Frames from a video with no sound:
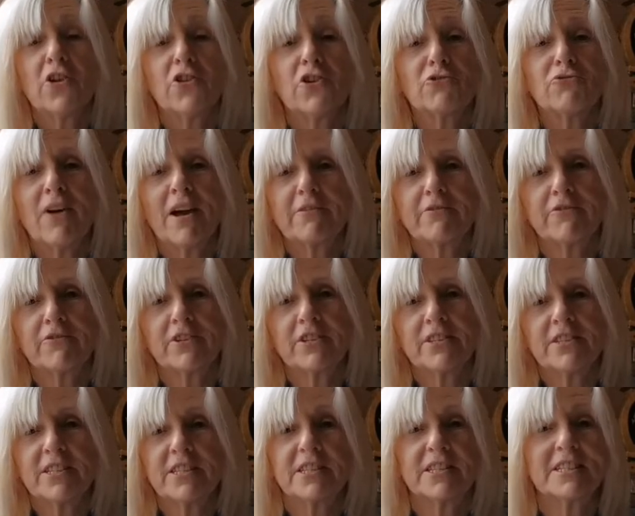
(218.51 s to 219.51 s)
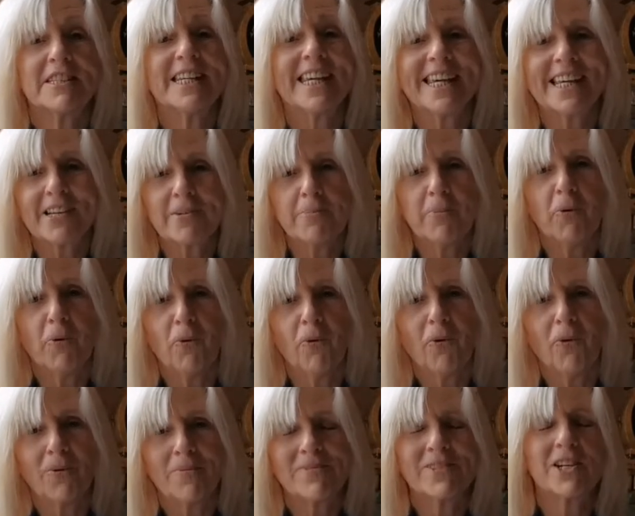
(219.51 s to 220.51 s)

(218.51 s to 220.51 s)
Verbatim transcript: the Reverend Nick Ball.